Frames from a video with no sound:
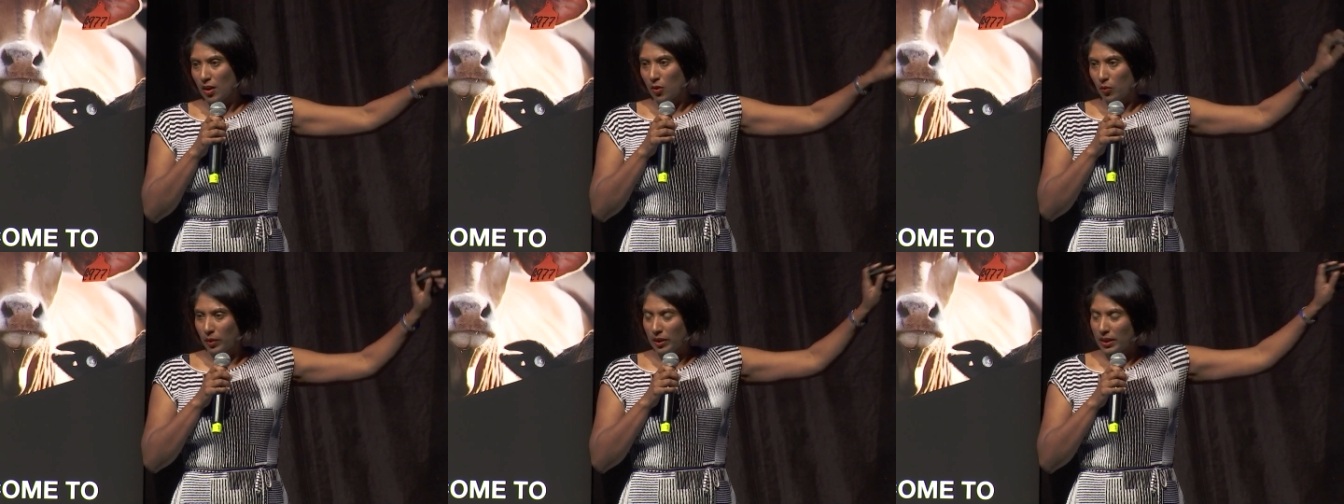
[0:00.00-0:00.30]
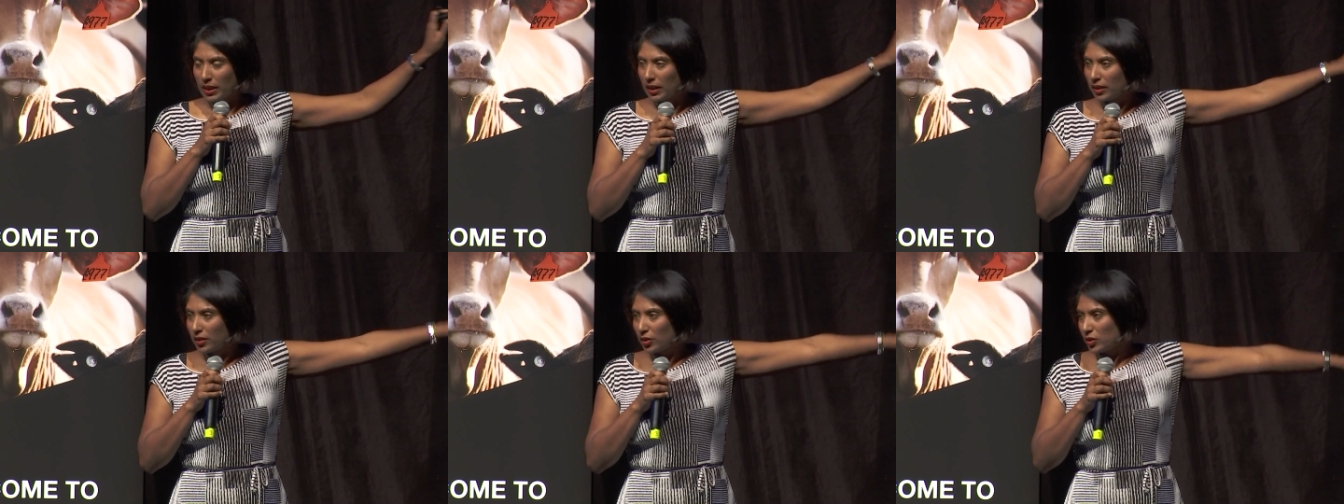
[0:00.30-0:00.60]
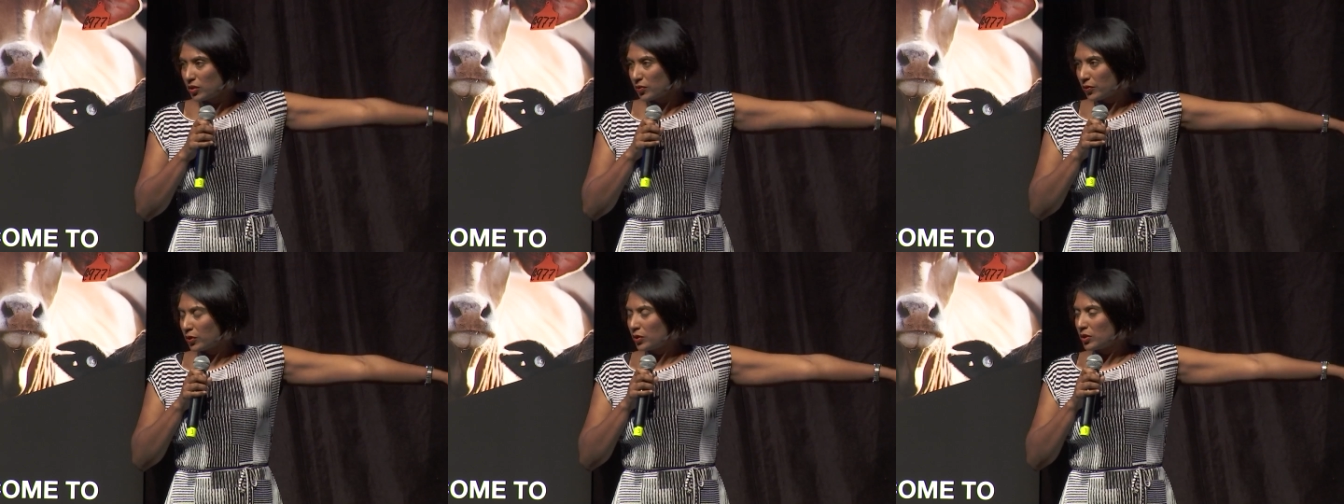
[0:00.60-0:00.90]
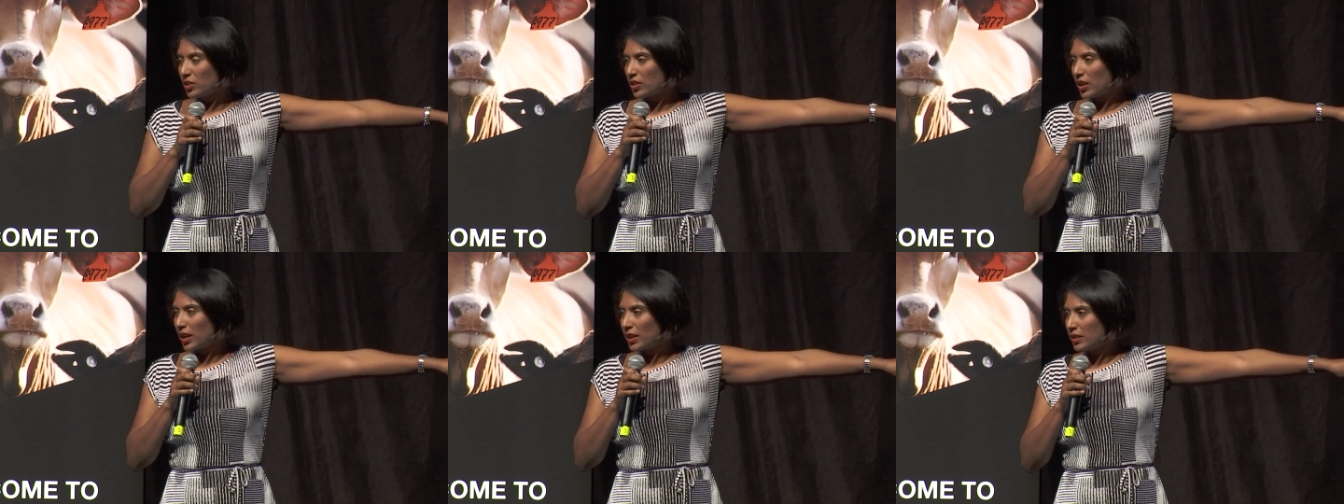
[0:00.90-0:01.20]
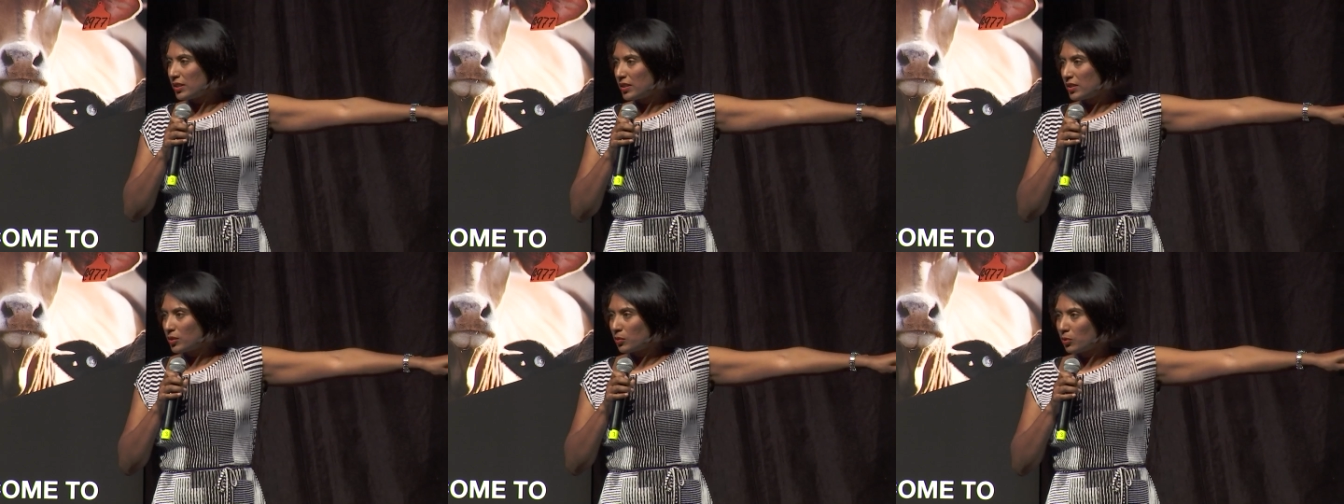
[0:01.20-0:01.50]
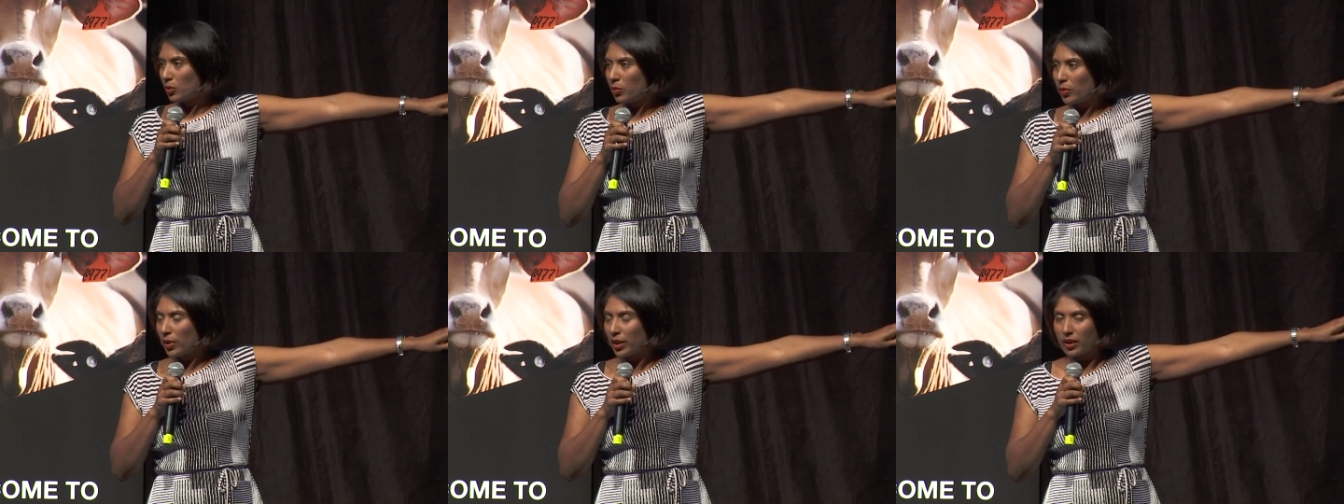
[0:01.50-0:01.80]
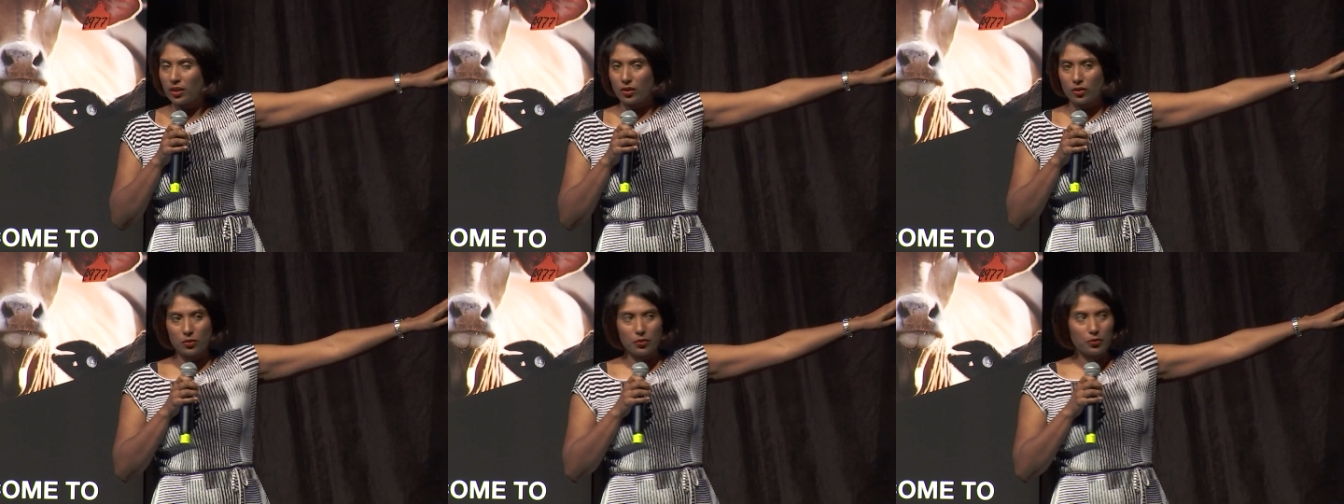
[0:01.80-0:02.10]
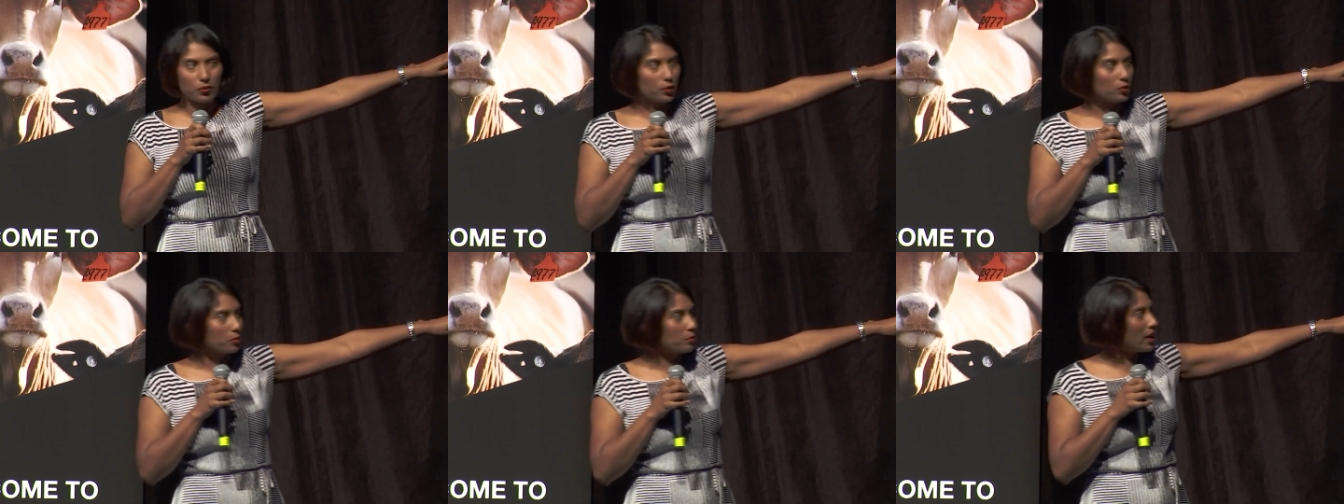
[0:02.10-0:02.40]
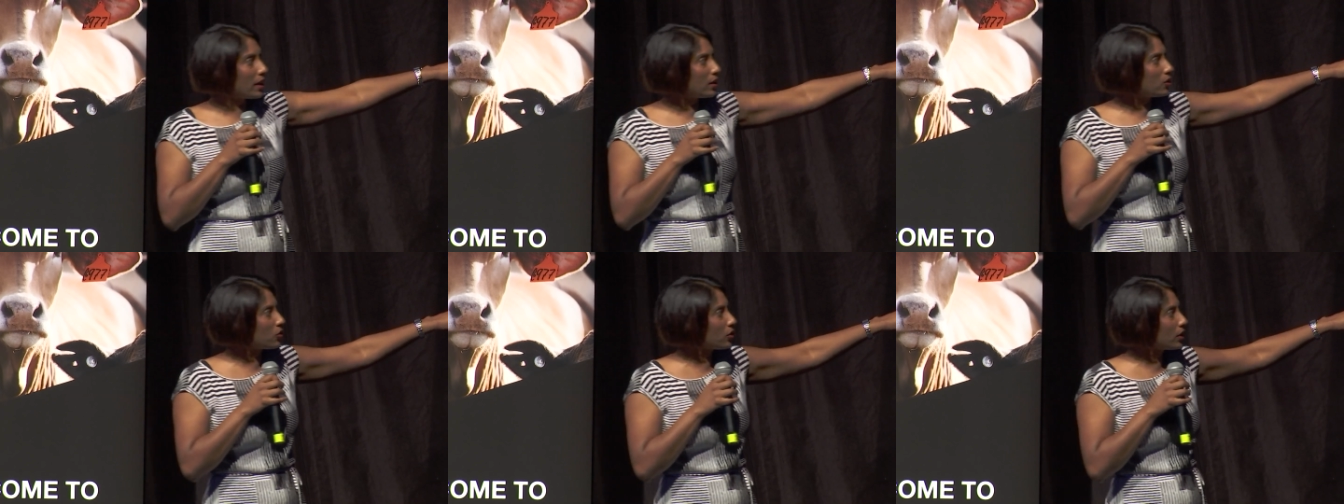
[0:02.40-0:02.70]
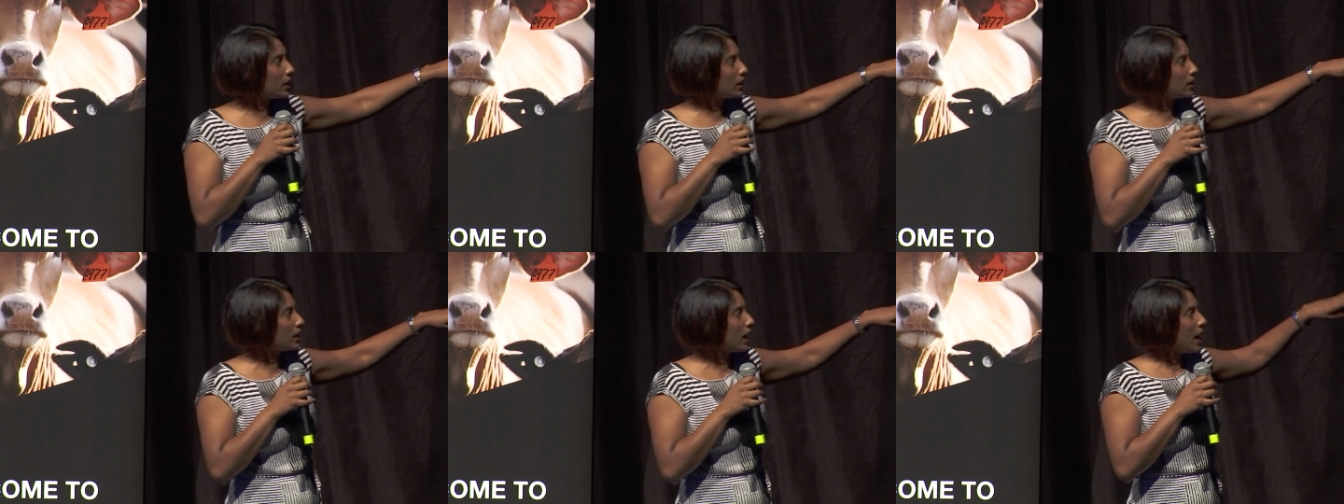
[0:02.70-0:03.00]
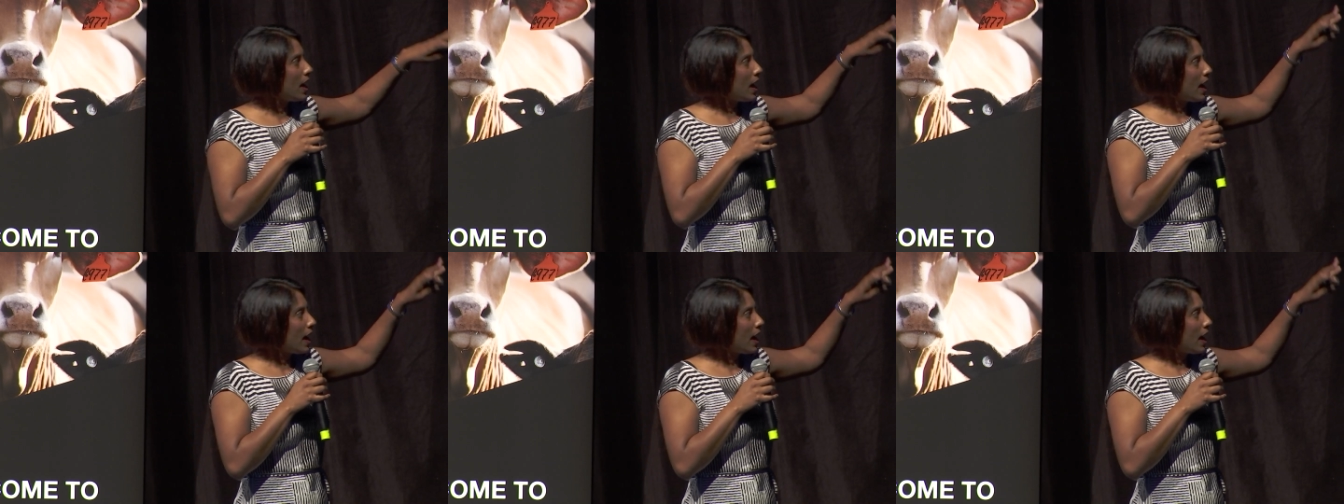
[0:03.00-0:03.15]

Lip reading: we need those food scientists who are working on the food matrix